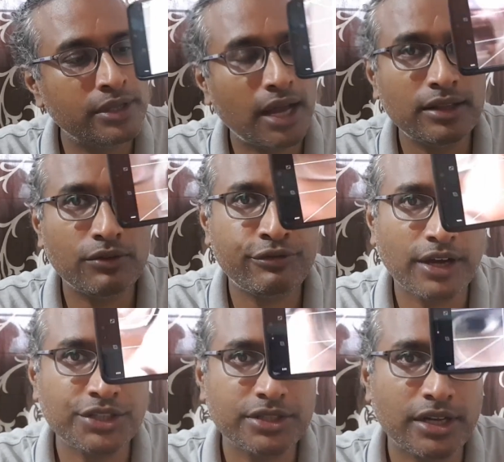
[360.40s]
the other
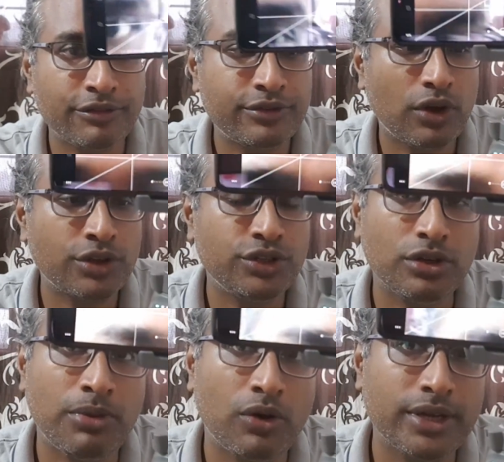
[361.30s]
function that I've talked to you
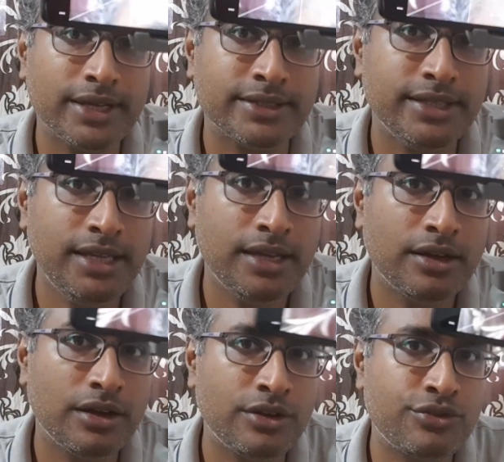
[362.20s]
about is the
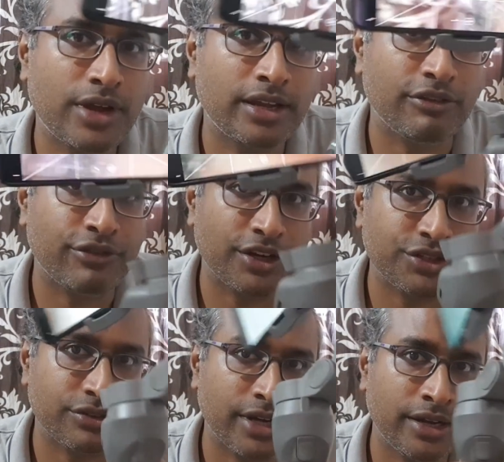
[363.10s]
tracking
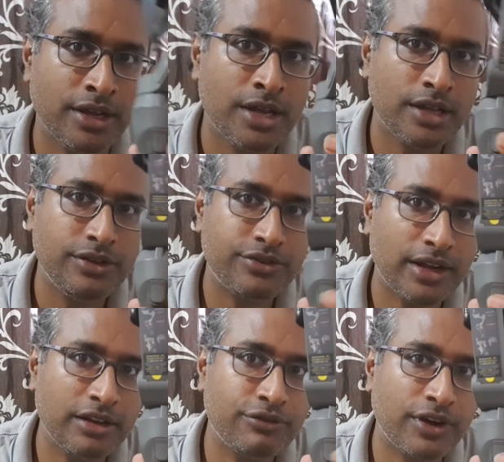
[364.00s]
function, right? The
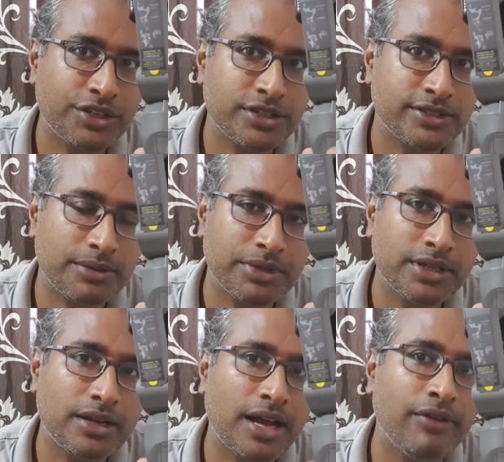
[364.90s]
tracking function is something
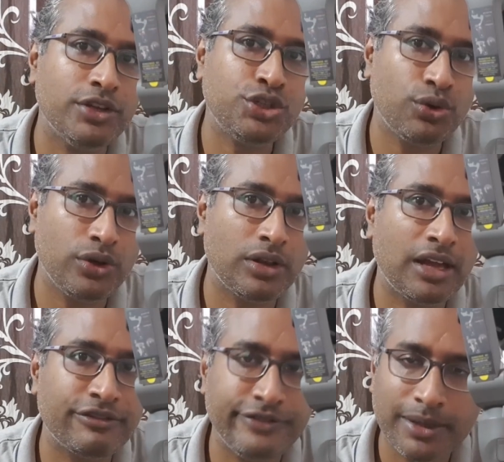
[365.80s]
that I will show you a
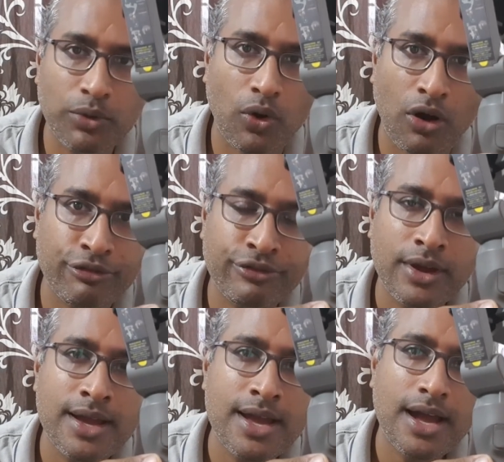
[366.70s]
live demo of
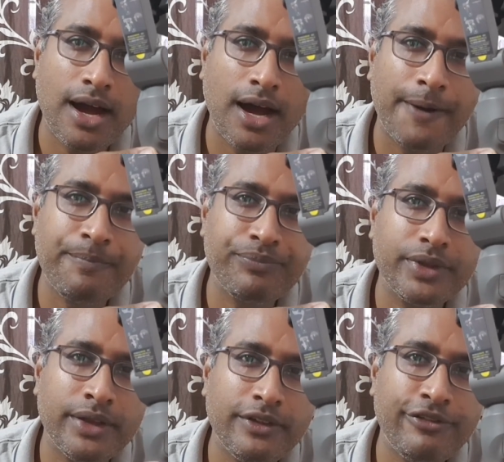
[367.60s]

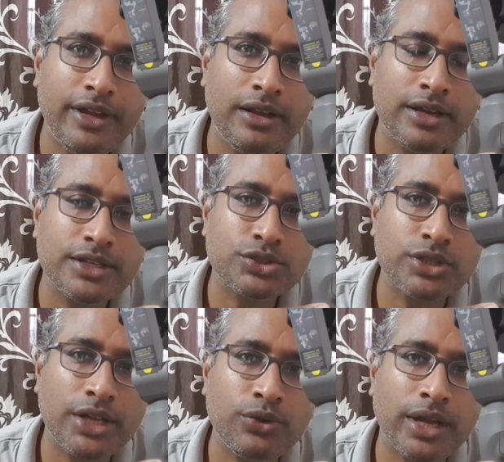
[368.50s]
in the field so
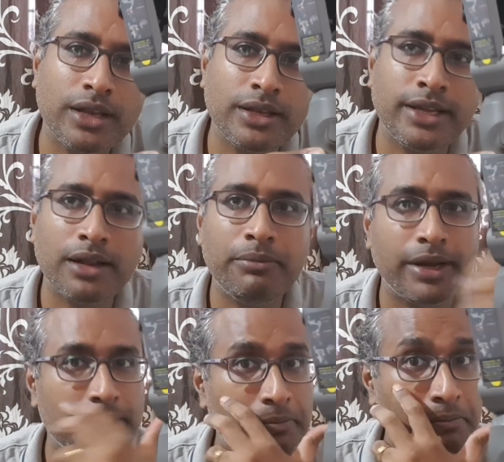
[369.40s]
that you can get a
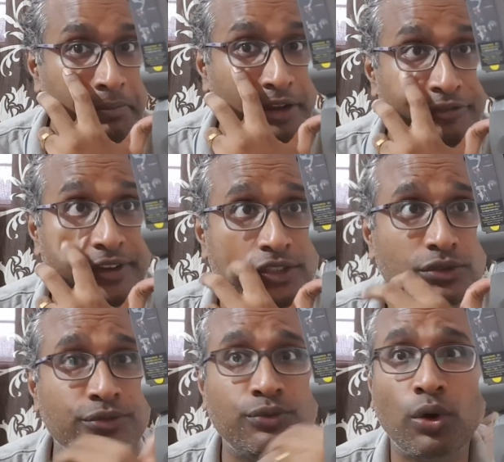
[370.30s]
better fix
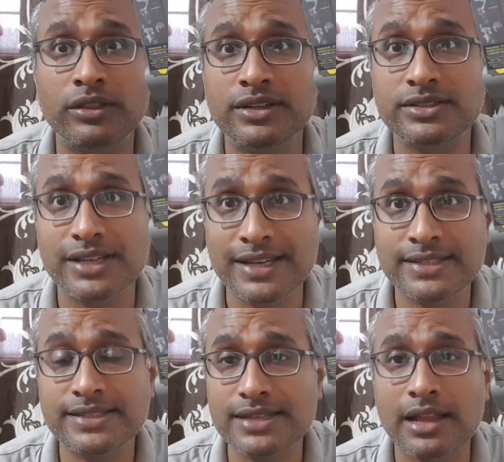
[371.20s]
of what this
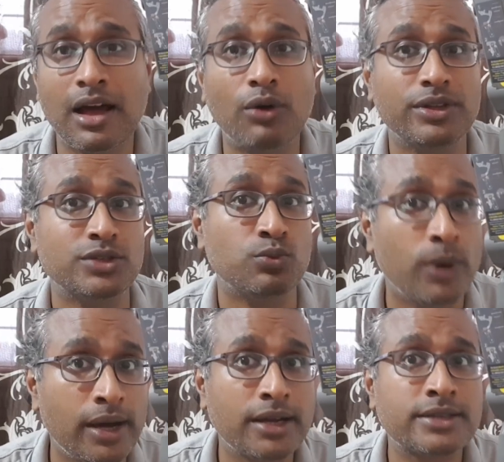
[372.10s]
is and how this
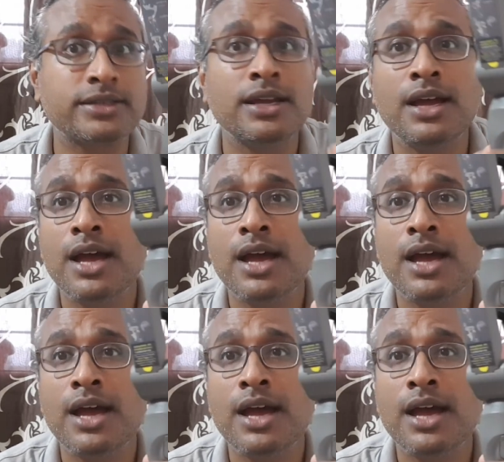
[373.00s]
works